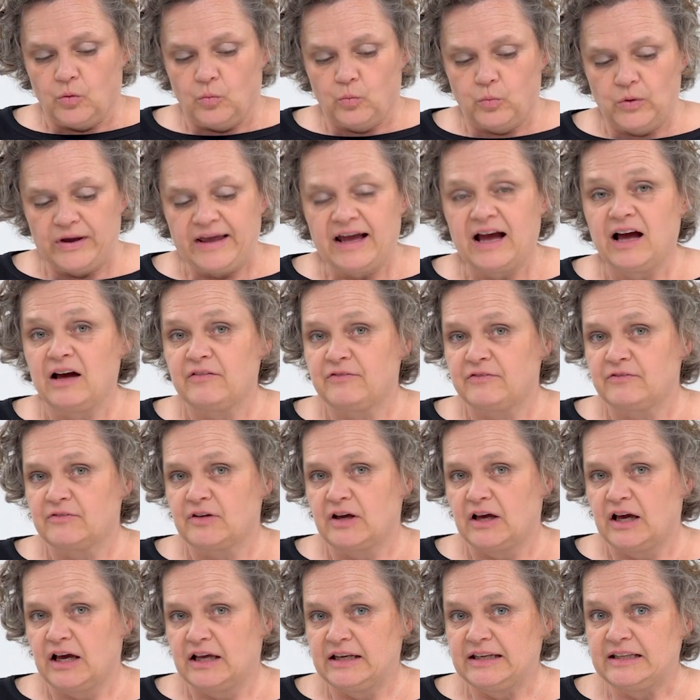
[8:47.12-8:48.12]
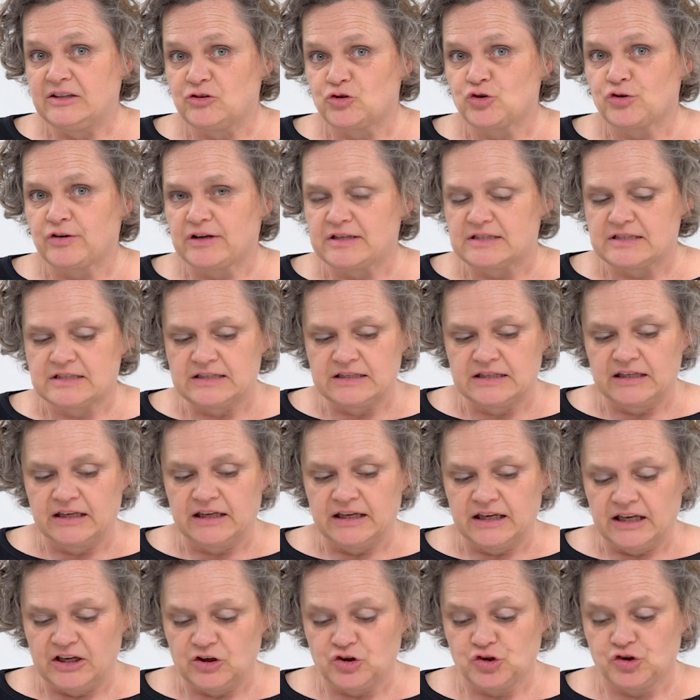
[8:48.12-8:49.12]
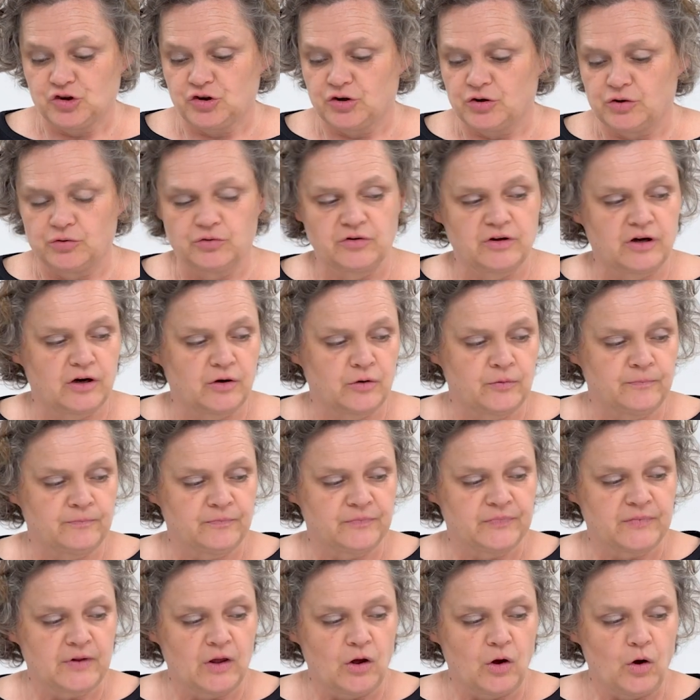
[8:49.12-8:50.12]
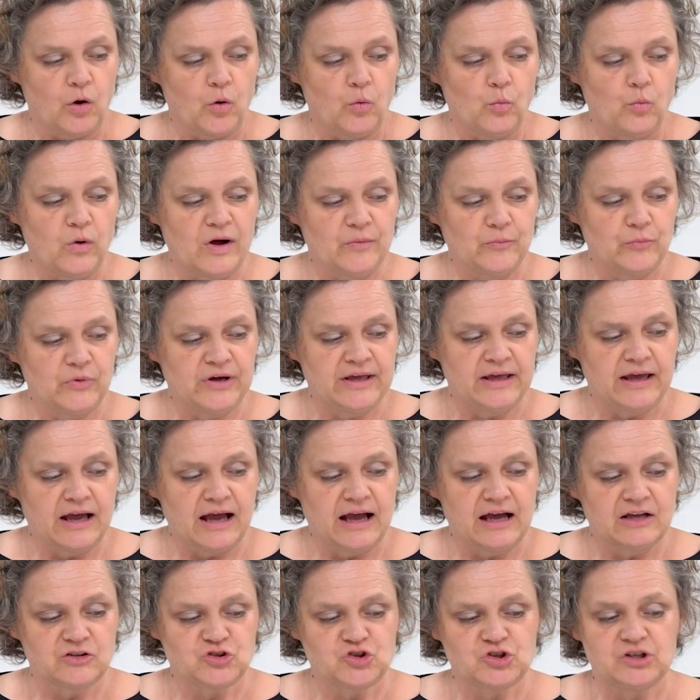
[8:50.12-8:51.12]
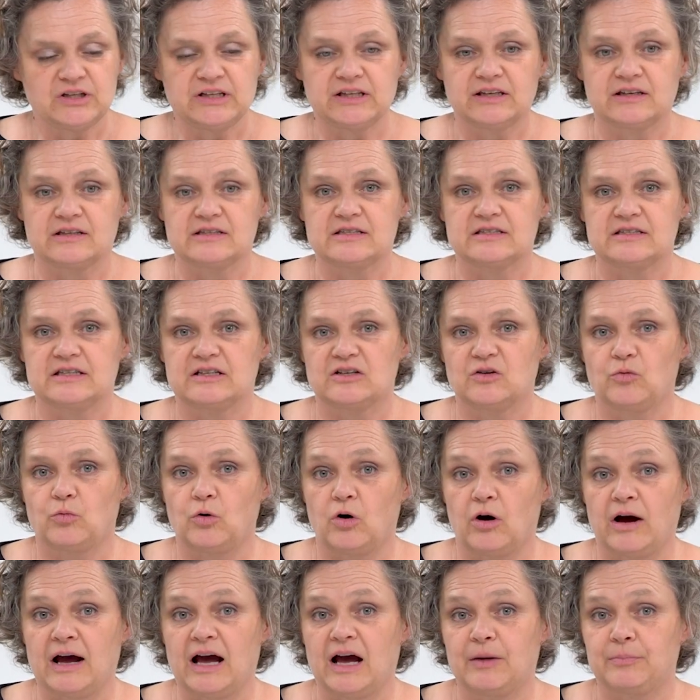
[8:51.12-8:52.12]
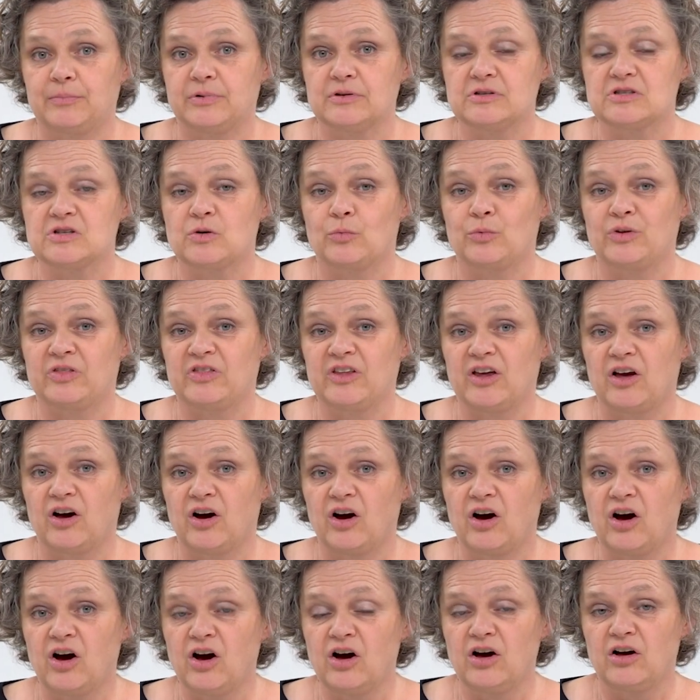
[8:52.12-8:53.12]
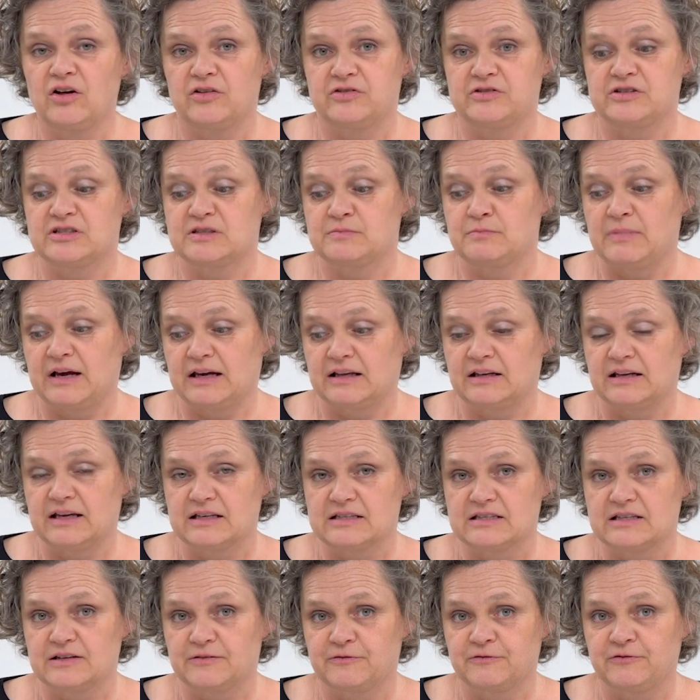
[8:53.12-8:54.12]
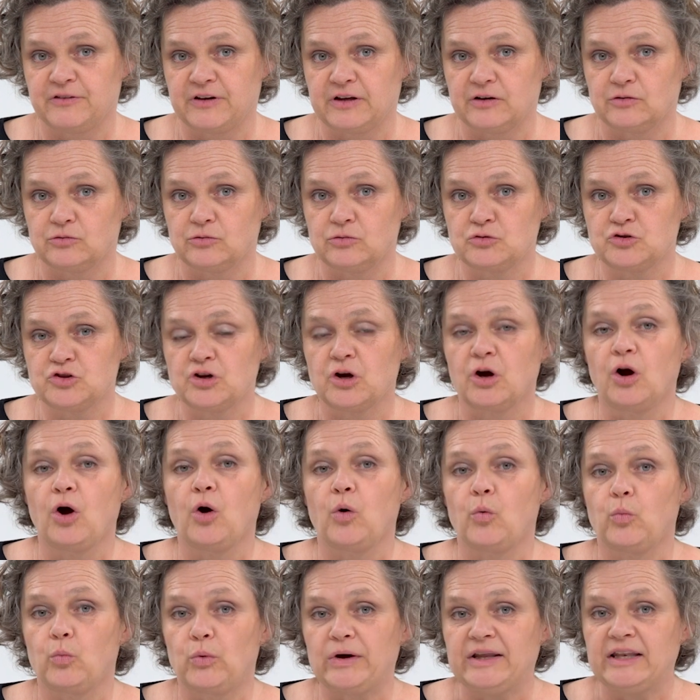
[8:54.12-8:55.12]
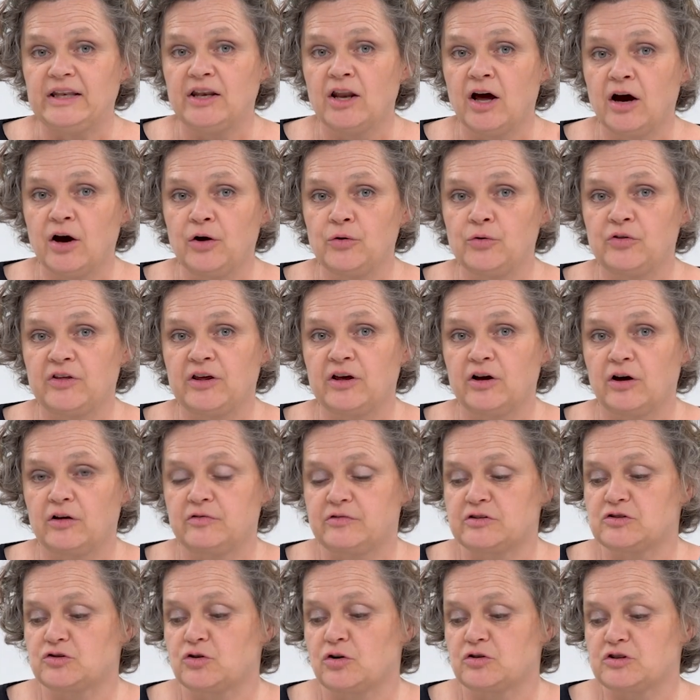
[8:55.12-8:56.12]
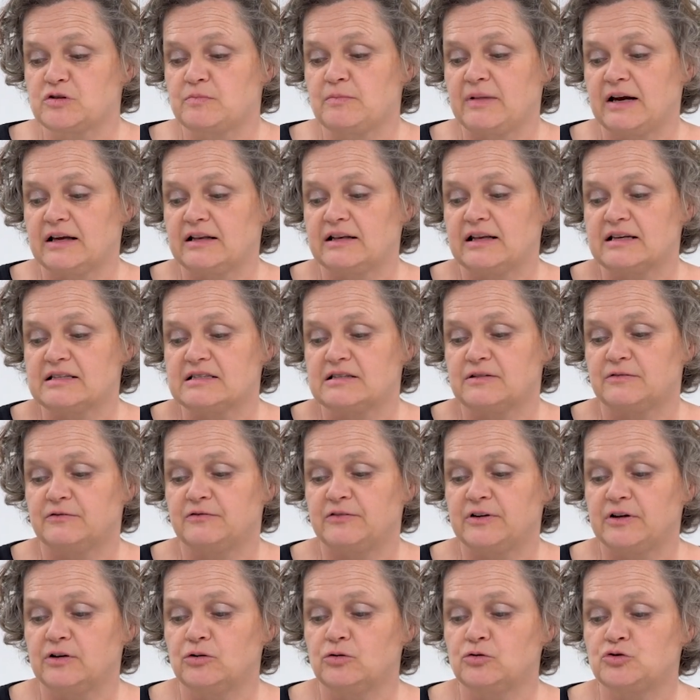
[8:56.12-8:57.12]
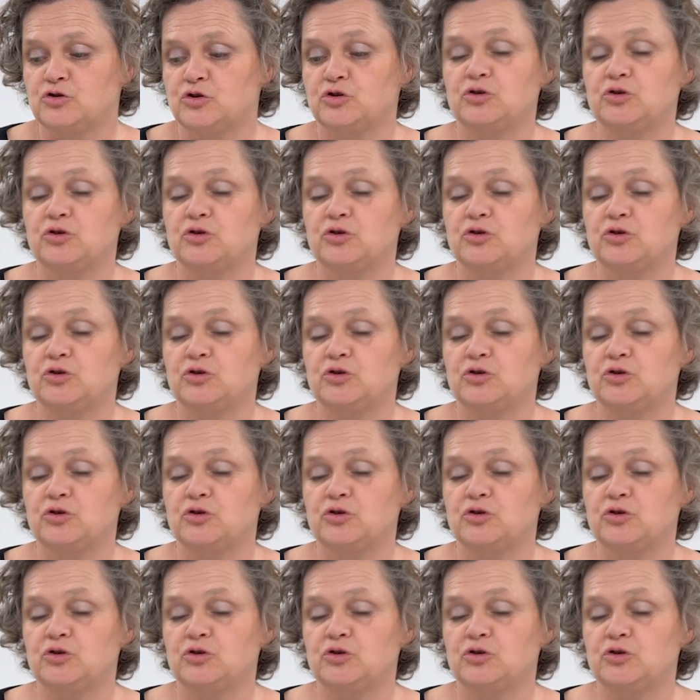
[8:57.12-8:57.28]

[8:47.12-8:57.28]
We have an interesting issue though. When we actually consider what happens with the Earth's magnetic field, we know the Earth has got a magnetic field.